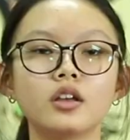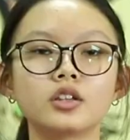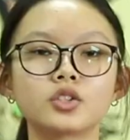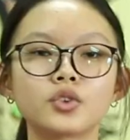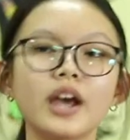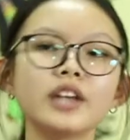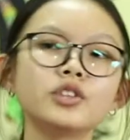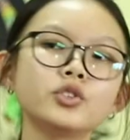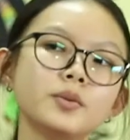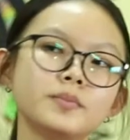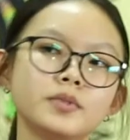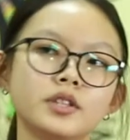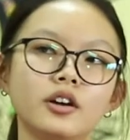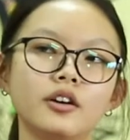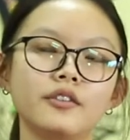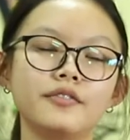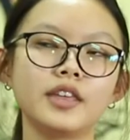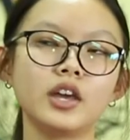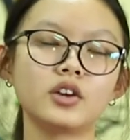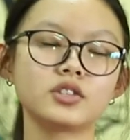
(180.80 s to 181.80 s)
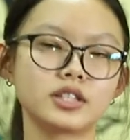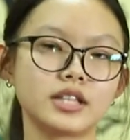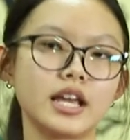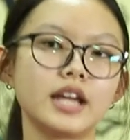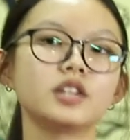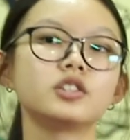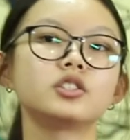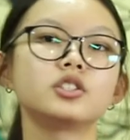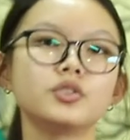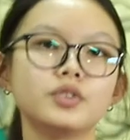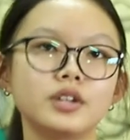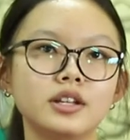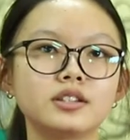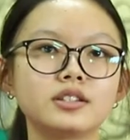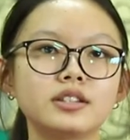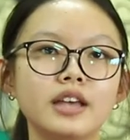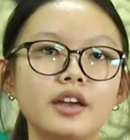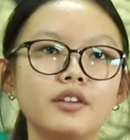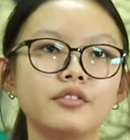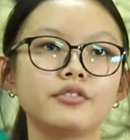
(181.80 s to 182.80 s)
Try to observe the outstanding
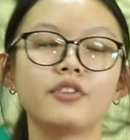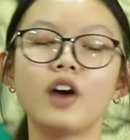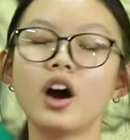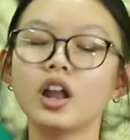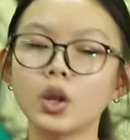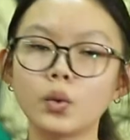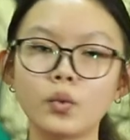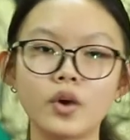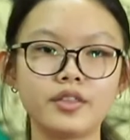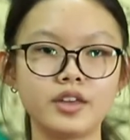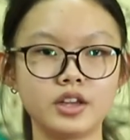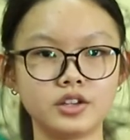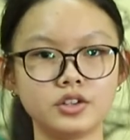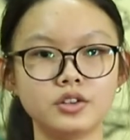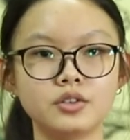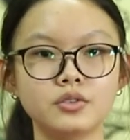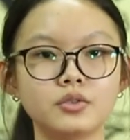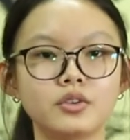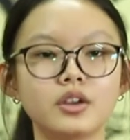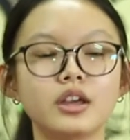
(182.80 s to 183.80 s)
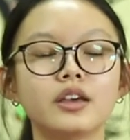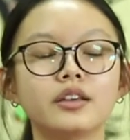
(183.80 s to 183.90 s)
students and follow what they do.